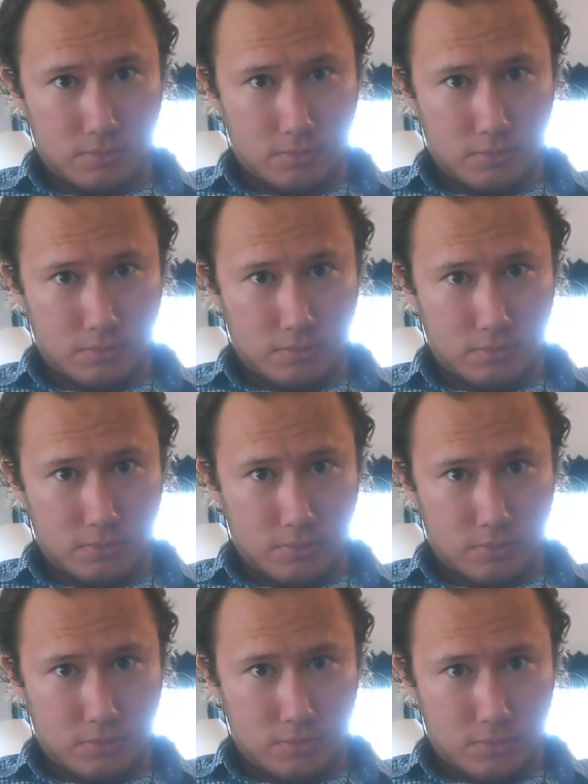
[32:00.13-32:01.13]

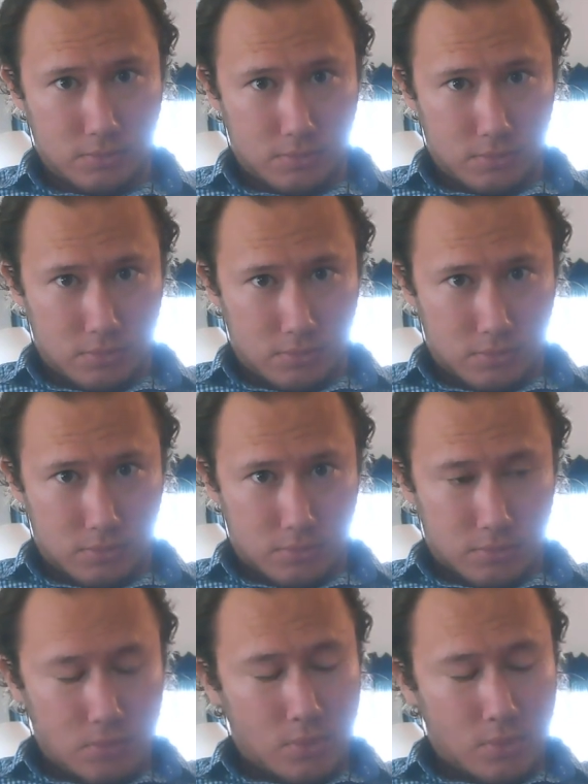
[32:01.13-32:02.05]
No one is speaking in this clip.